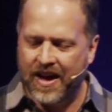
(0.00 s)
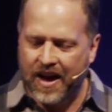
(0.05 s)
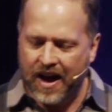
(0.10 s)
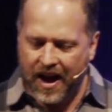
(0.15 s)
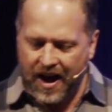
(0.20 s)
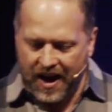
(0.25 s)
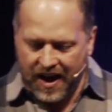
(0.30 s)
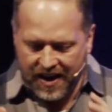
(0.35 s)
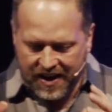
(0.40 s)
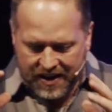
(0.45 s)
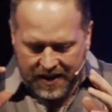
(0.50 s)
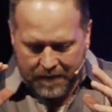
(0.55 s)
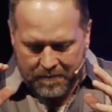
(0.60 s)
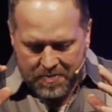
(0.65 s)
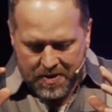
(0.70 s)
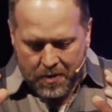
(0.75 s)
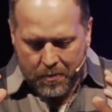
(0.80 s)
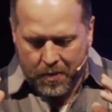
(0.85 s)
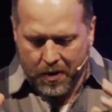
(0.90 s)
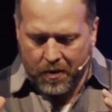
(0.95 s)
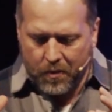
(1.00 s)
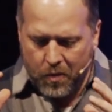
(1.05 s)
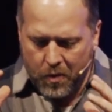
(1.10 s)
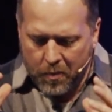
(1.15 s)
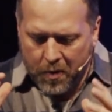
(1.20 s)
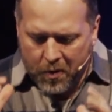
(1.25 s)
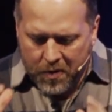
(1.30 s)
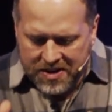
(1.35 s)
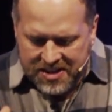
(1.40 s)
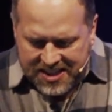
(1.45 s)
But
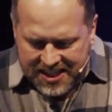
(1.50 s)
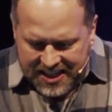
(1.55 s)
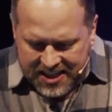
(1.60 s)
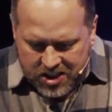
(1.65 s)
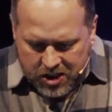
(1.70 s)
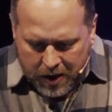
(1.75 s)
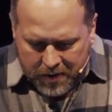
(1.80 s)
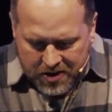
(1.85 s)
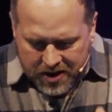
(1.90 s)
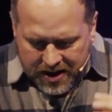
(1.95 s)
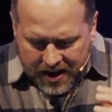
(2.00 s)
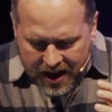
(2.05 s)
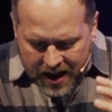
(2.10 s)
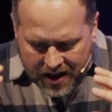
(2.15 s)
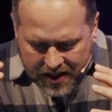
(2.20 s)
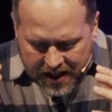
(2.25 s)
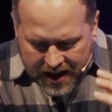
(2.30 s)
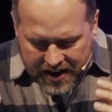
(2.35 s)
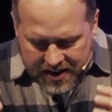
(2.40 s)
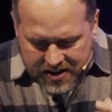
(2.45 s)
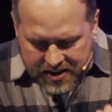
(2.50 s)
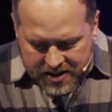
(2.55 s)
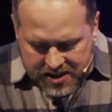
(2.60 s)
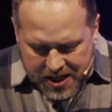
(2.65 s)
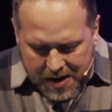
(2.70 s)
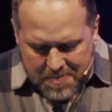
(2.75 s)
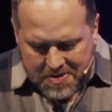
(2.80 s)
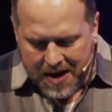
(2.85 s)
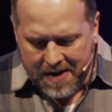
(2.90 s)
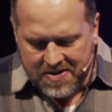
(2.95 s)
we see in Scripture that
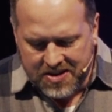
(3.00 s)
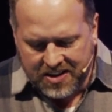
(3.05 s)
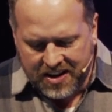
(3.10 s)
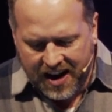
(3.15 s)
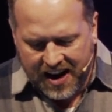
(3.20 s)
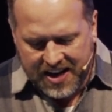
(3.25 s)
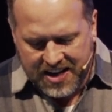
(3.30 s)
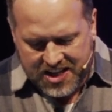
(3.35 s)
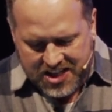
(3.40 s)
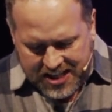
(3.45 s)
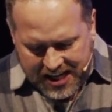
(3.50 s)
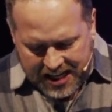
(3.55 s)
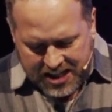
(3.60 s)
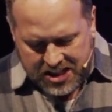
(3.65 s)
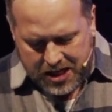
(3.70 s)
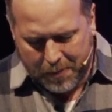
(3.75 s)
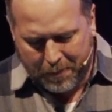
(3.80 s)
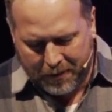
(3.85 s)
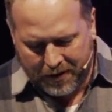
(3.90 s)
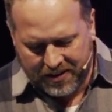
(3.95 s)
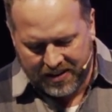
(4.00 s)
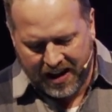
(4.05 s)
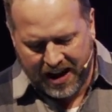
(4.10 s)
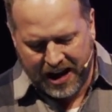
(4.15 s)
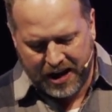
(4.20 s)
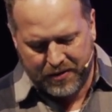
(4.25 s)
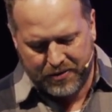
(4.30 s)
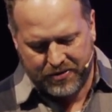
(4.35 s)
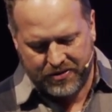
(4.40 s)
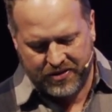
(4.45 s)
sometimes God shakes up our
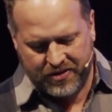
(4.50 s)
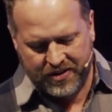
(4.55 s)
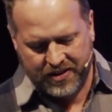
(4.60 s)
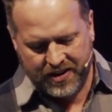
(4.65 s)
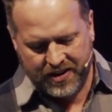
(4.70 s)
life.